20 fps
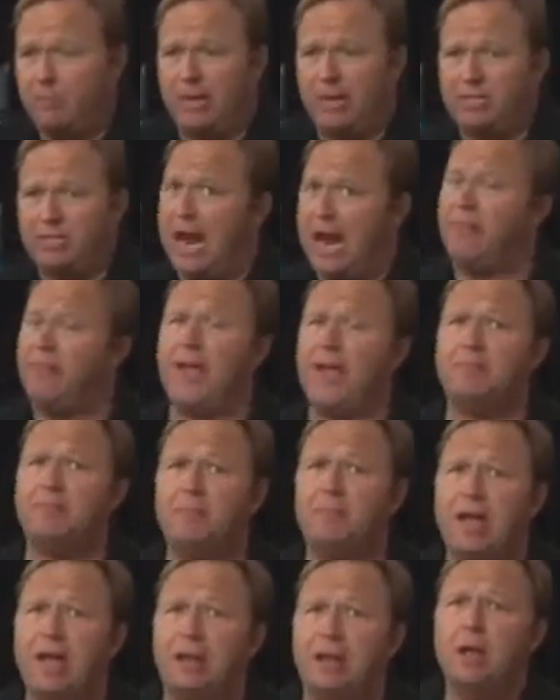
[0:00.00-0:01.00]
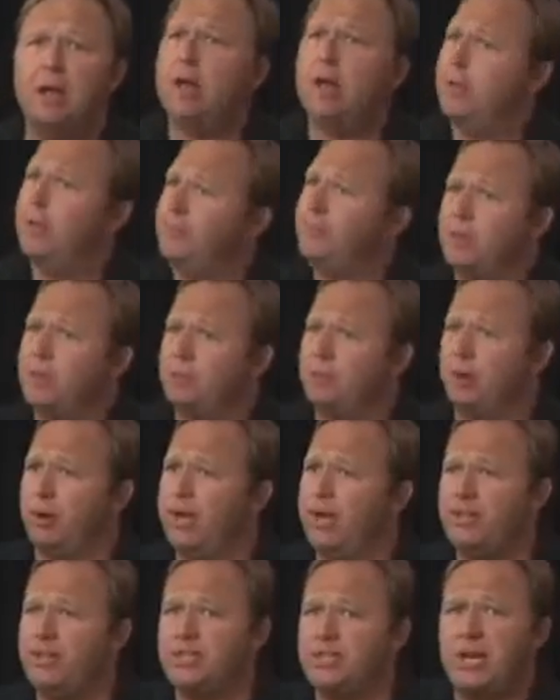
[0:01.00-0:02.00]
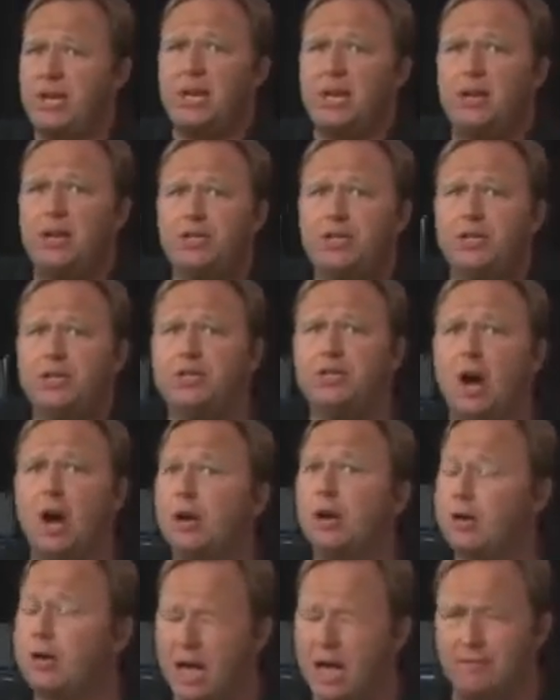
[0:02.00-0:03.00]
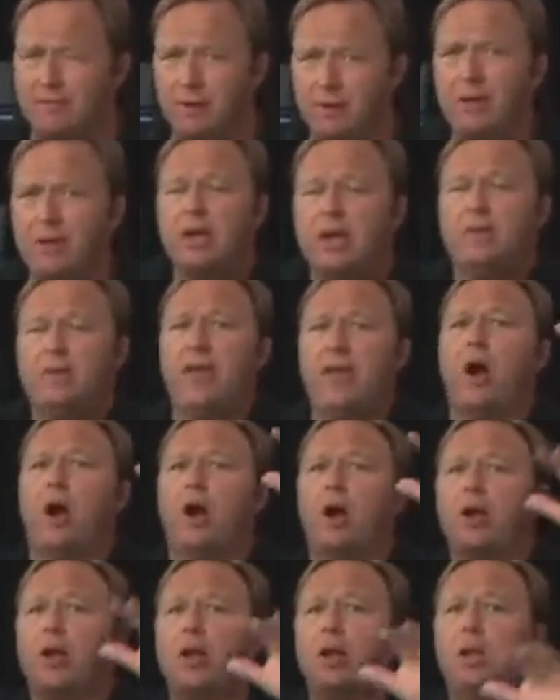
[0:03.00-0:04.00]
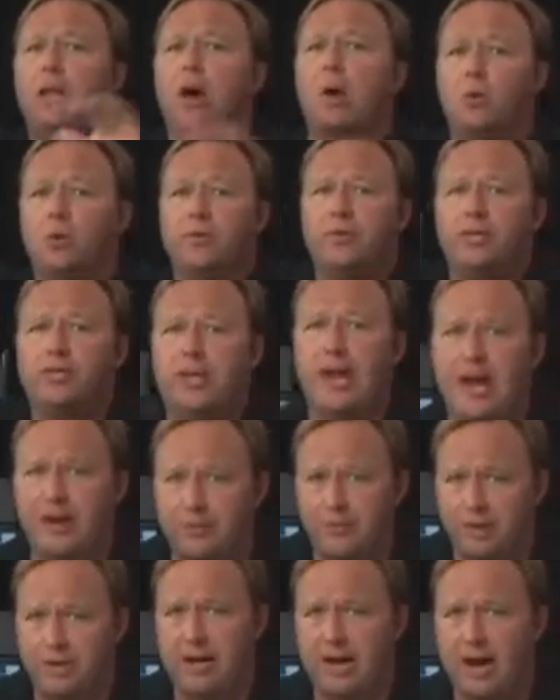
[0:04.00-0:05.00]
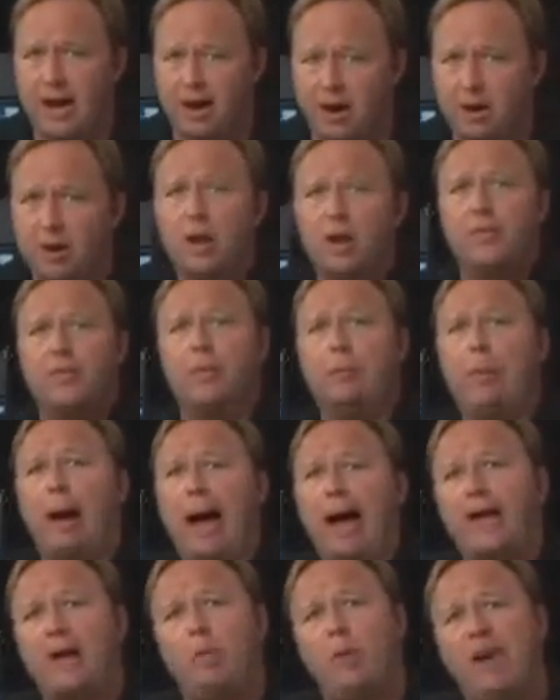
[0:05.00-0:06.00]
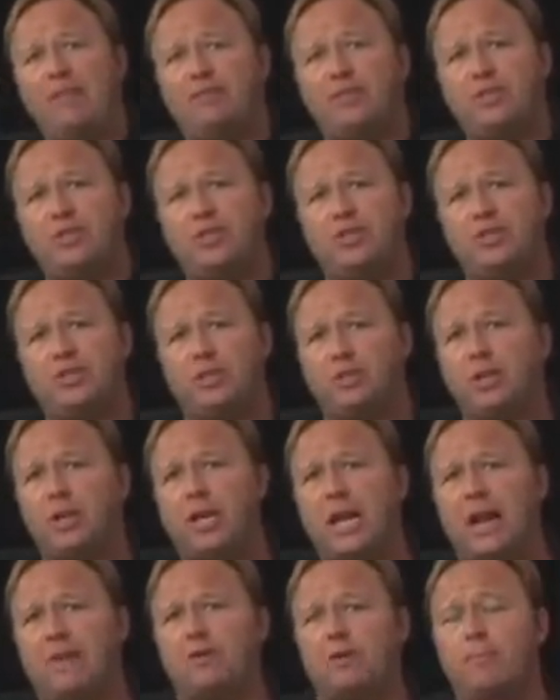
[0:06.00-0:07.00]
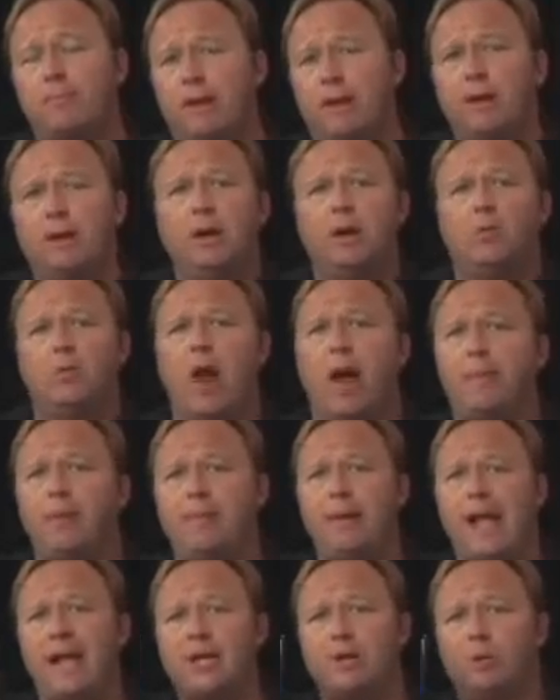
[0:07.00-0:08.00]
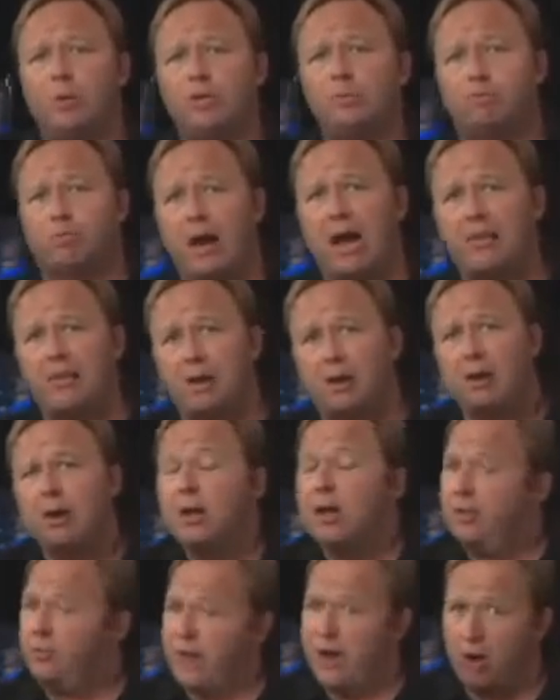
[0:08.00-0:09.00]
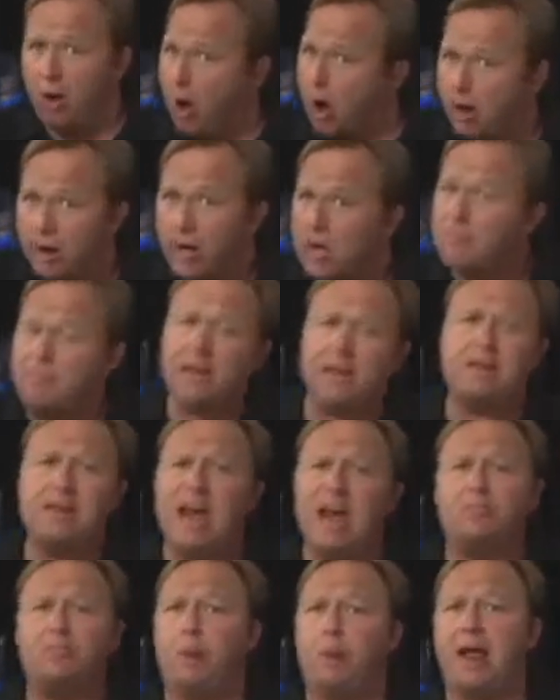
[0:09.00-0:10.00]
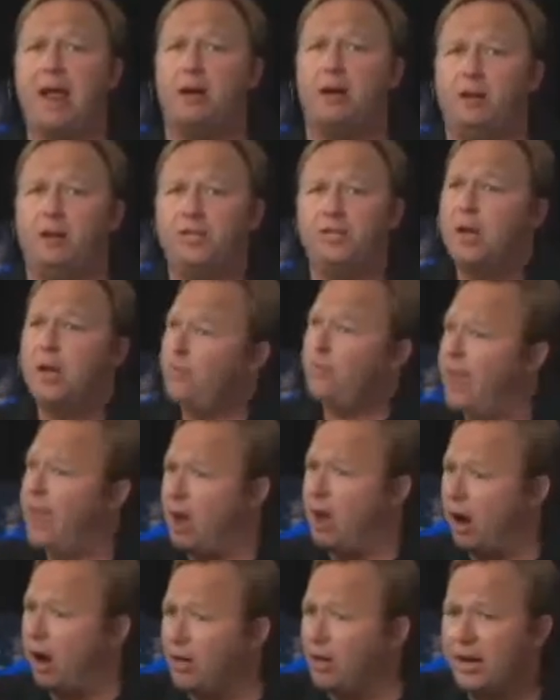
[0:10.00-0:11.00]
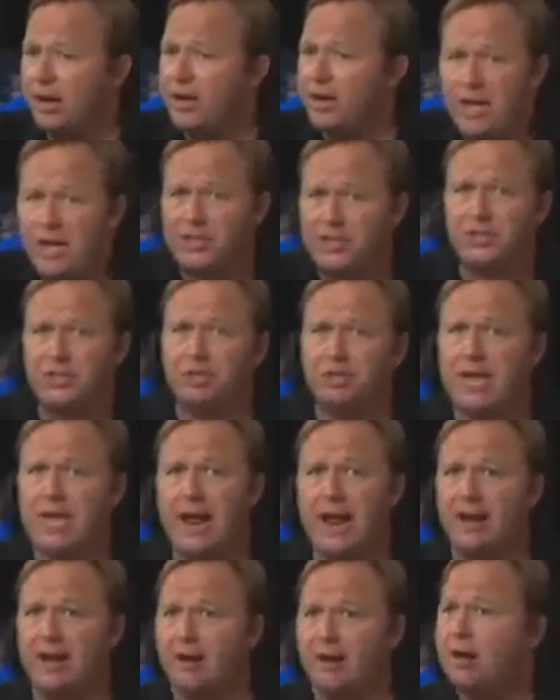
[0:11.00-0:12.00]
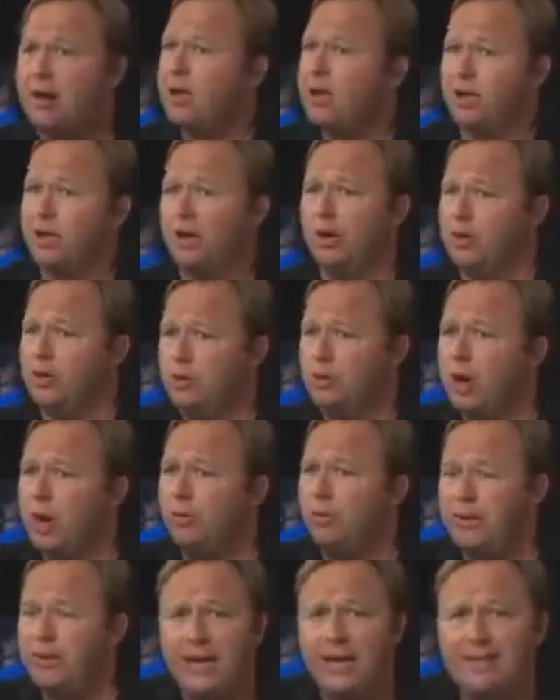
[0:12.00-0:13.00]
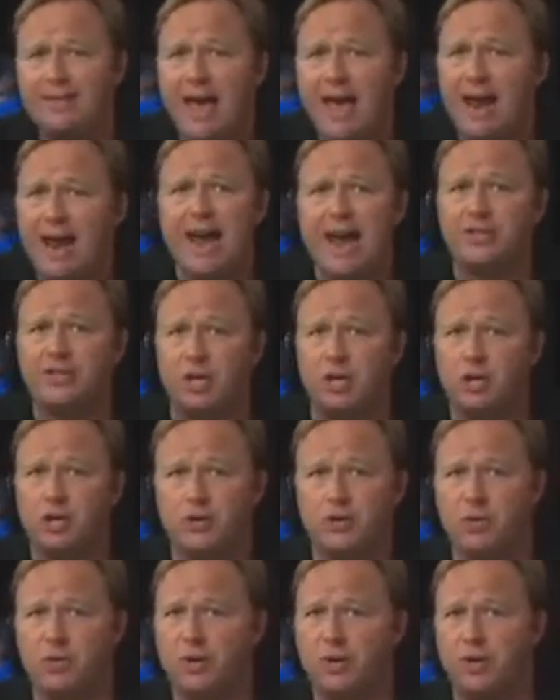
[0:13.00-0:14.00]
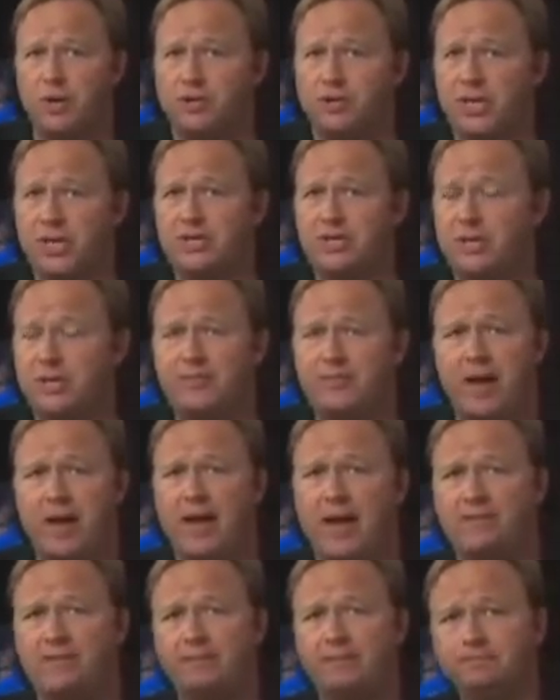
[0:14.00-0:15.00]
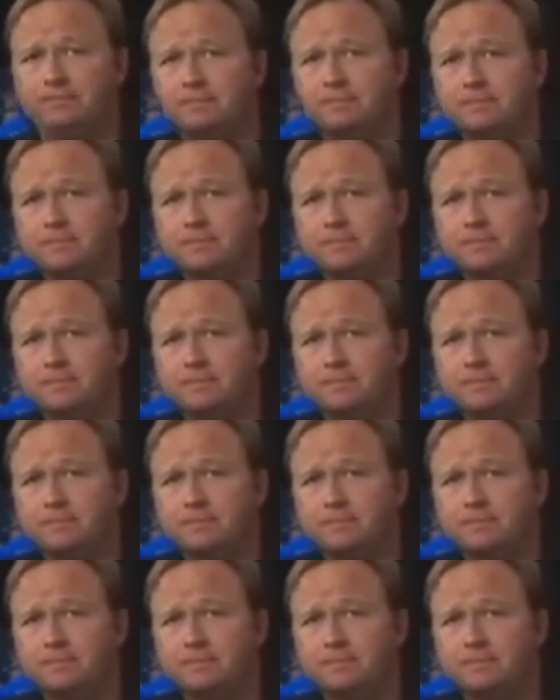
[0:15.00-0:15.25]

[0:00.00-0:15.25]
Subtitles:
Because now they admit pre-existing conditions aren't covered. They are going to lower the standard of care. The bioethicist at the government, Rahm Emanuel's brother, there are going to be death panels. They are going to cut your care. You know, you don't need that eye surgery when you're 65.